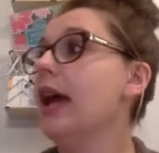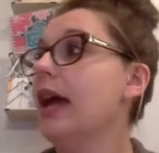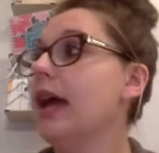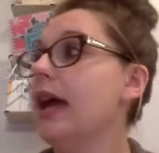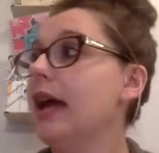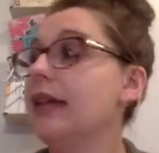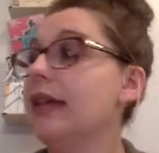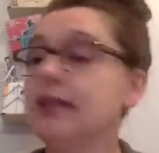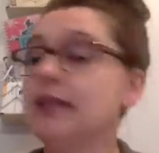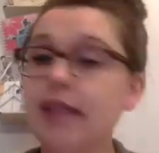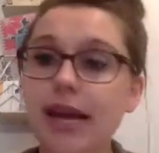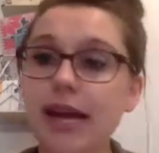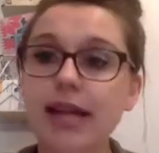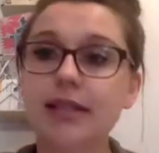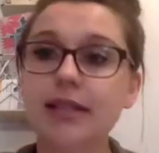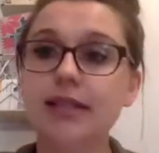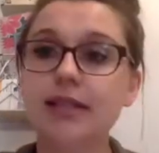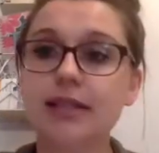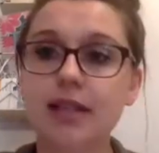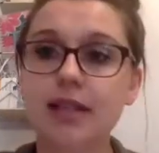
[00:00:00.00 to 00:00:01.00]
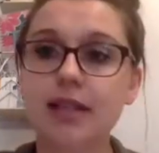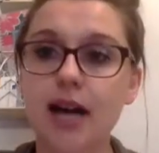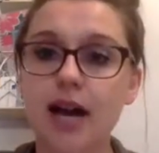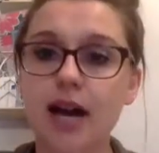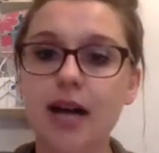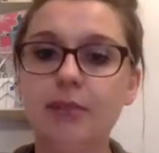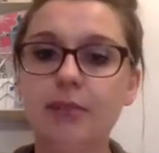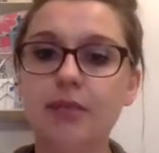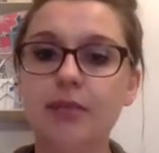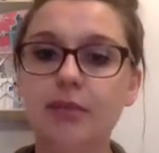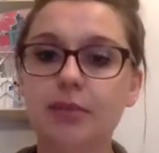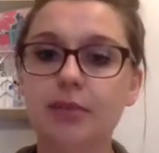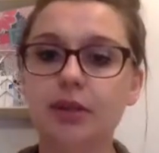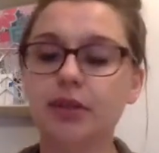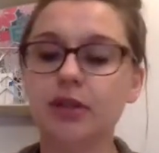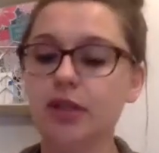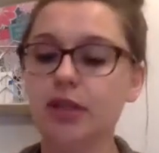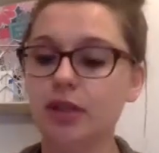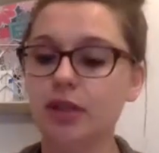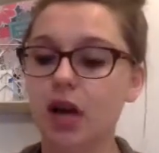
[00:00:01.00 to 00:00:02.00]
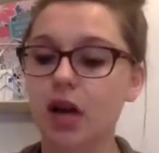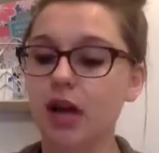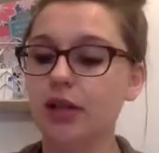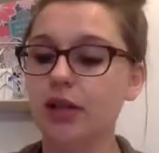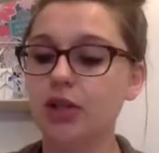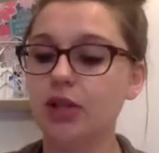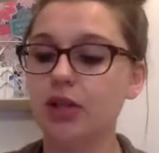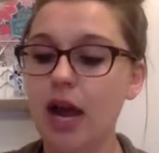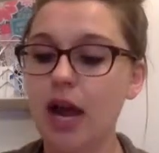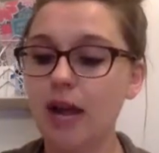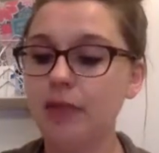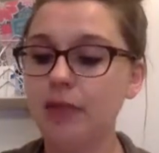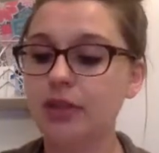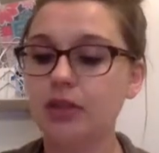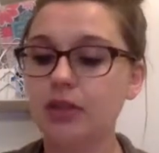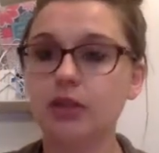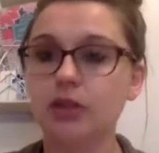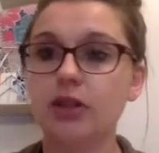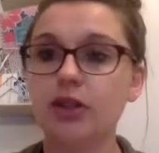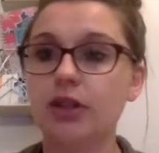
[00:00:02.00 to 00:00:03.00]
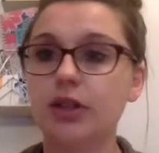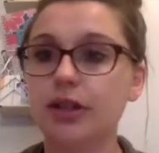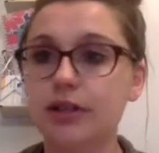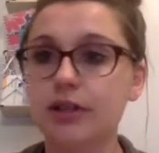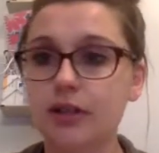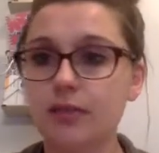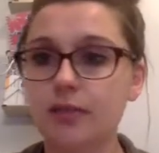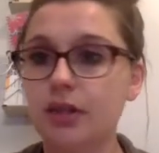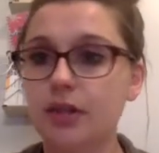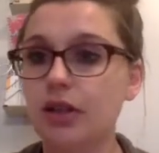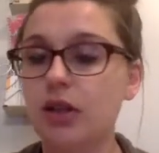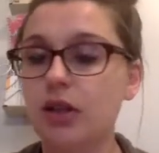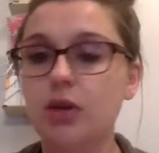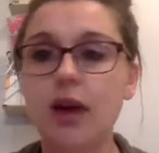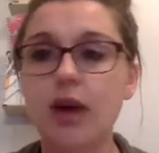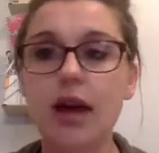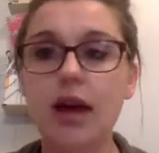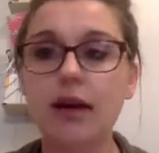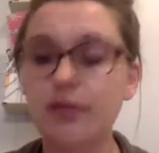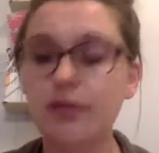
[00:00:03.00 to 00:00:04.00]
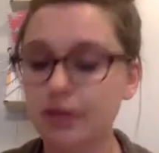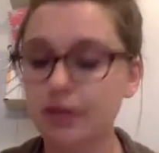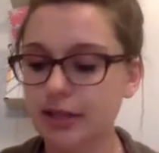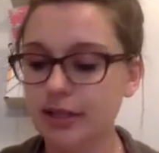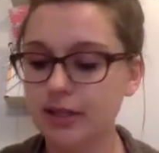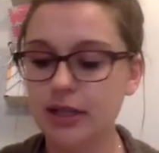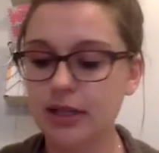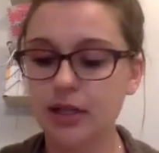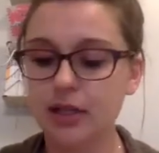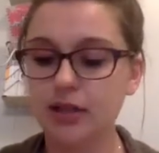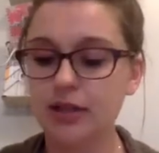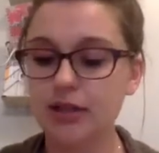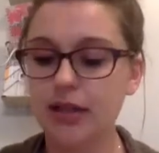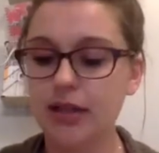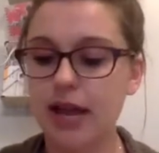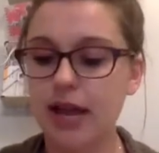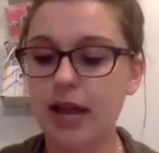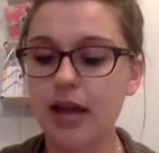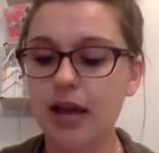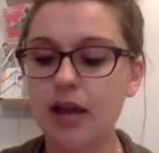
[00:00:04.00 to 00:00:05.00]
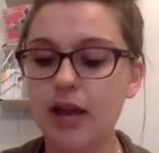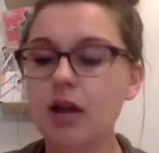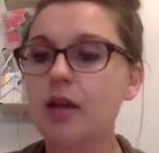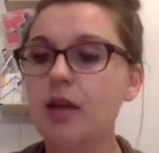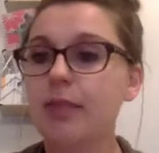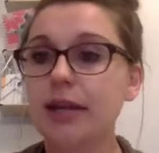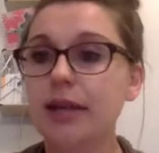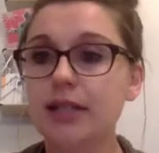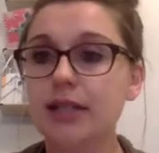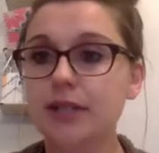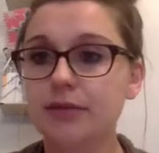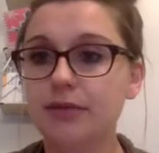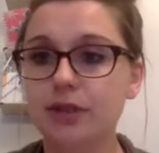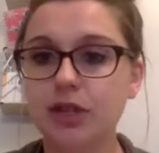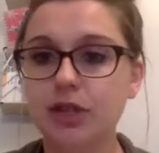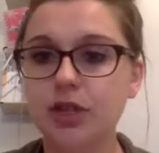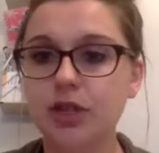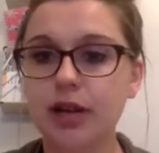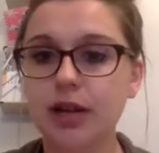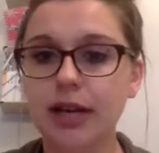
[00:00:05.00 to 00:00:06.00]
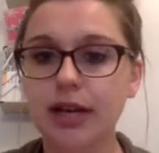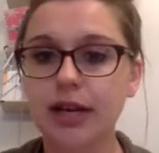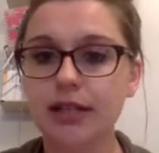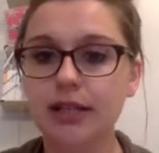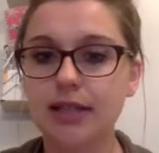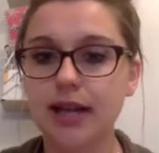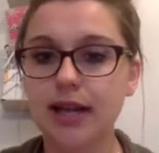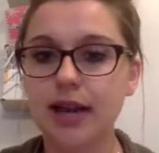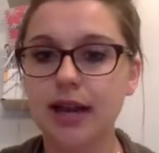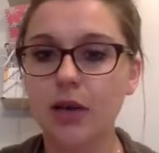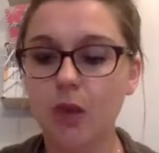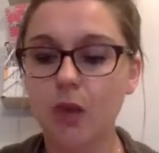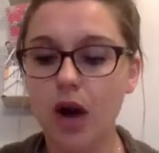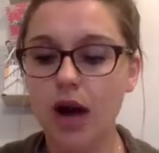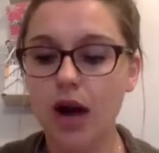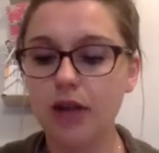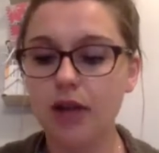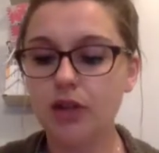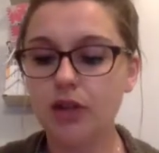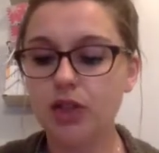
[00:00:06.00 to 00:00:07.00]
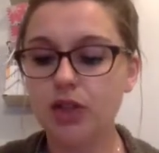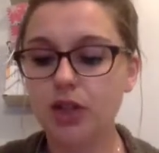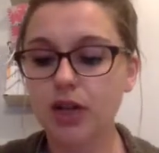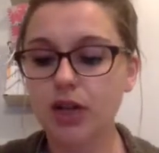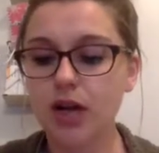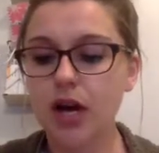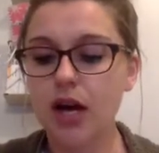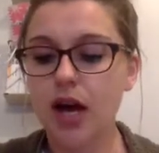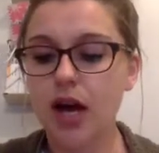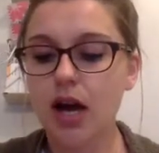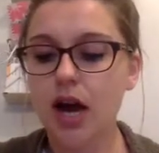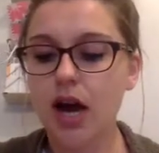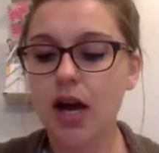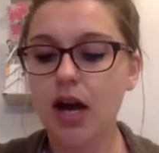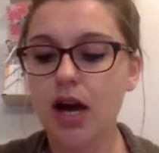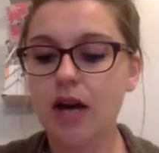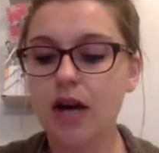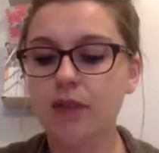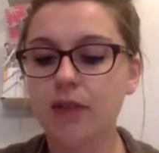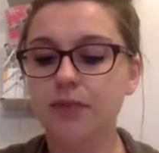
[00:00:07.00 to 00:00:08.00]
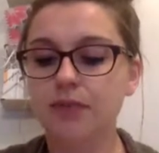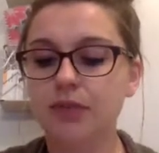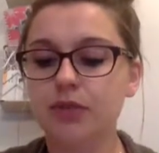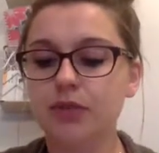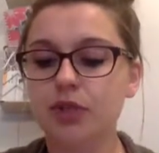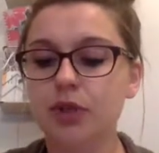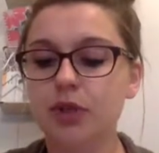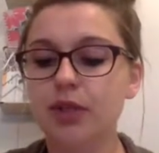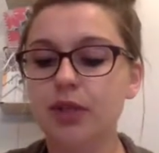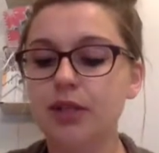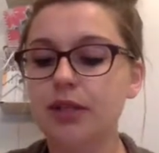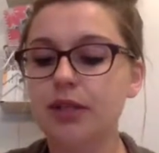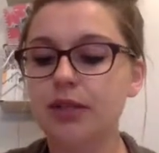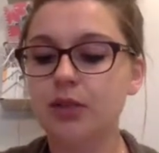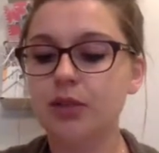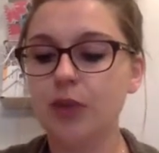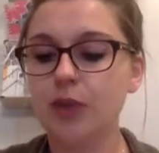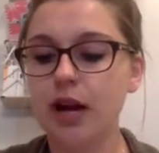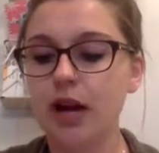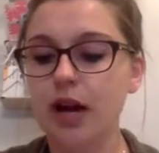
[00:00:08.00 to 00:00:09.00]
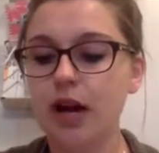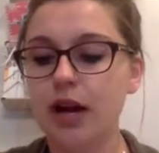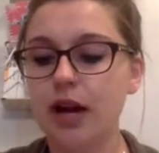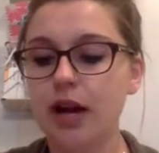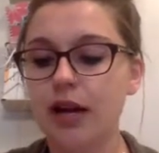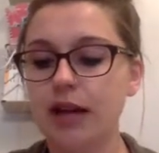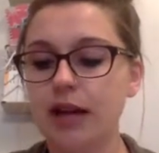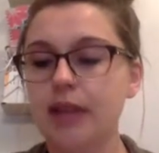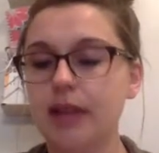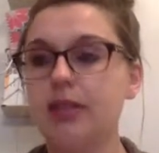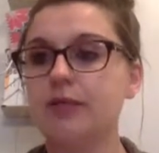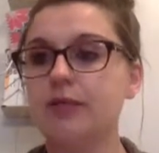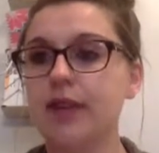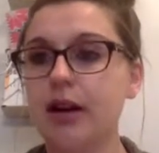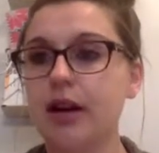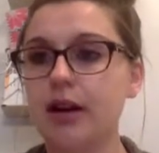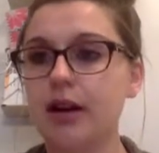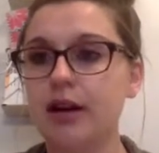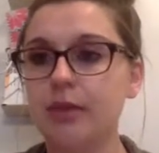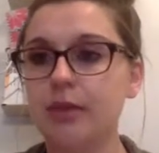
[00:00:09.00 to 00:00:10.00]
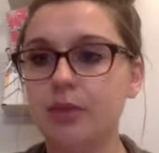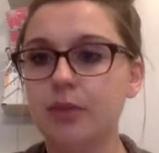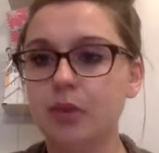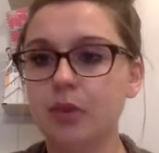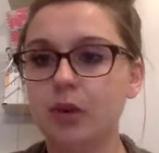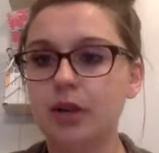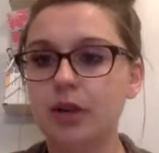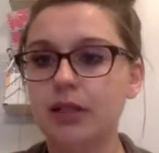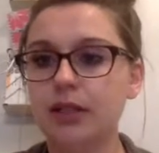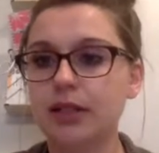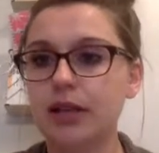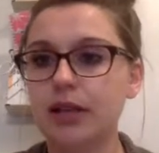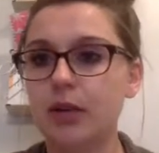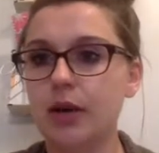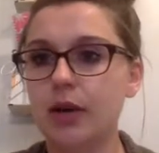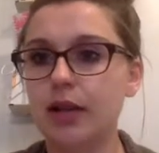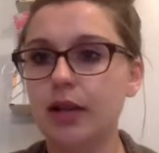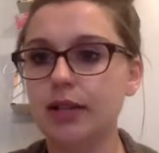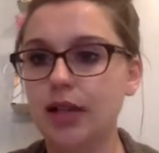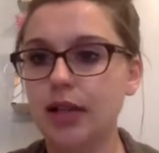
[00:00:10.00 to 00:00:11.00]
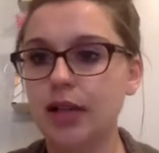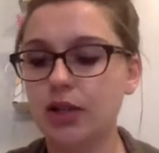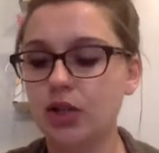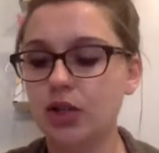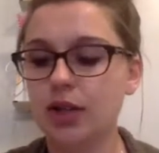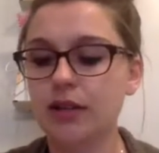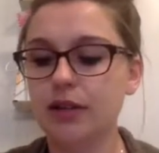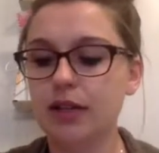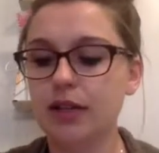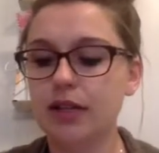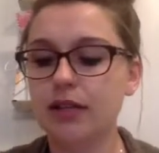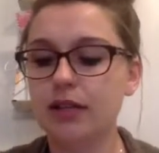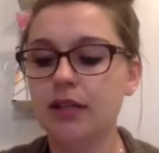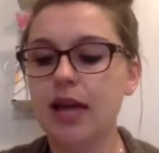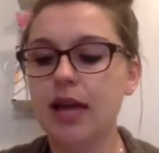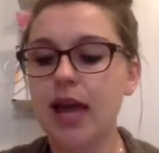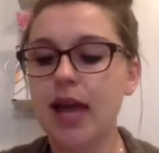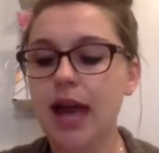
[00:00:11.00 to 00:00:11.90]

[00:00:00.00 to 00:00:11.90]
It takes time to build the knowledge. I'm still learning something new every single day by different trainings that I watch. So this is where it gets very important, and I want to touch on this.